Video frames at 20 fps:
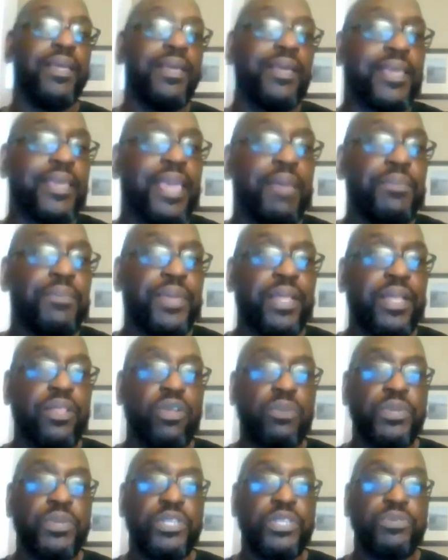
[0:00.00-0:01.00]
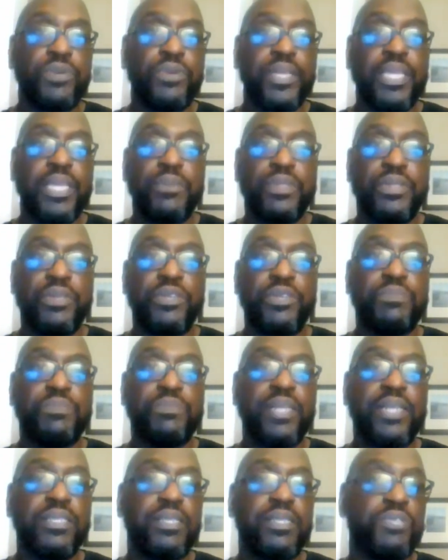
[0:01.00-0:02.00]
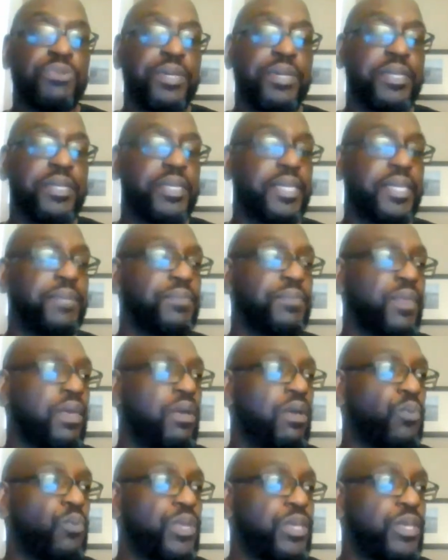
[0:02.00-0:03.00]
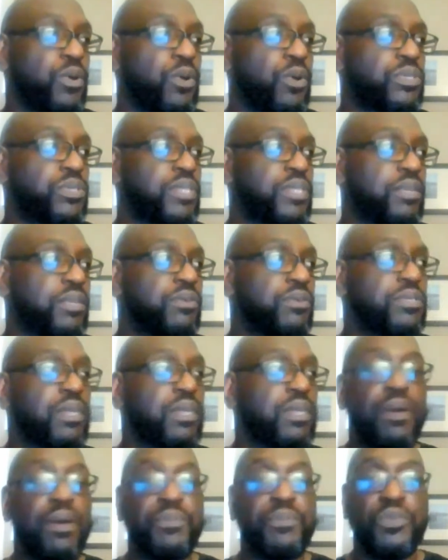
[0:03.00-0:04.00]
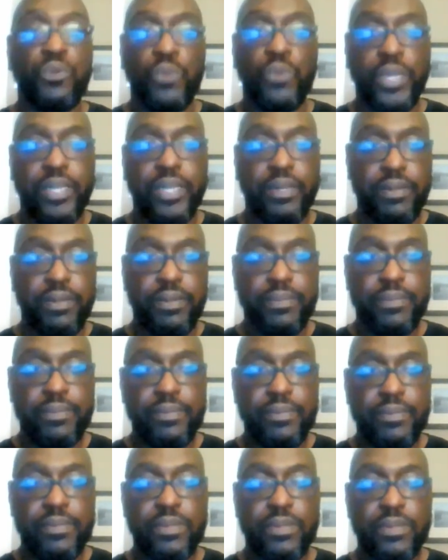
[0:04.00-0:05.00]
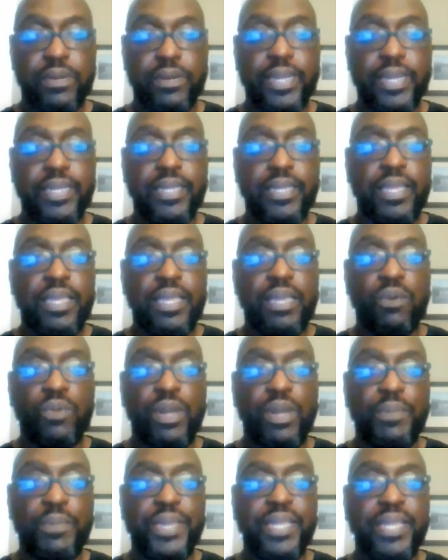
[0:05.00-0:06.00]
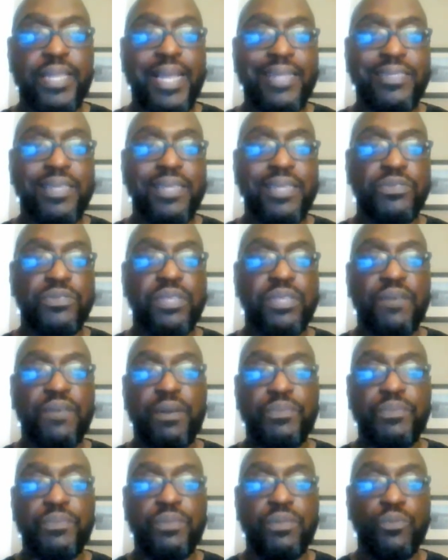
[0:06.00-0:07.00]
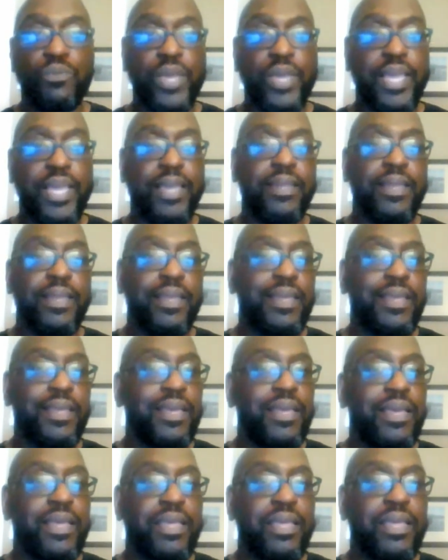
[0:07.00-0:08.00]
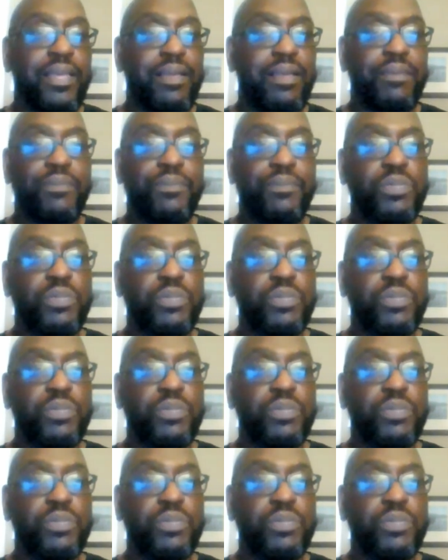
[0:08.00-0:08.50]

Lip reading: can be a little bit tricky, but they're especially tricky when you don't set yourself up to win, right? And when I mean not setting yourself up to win, most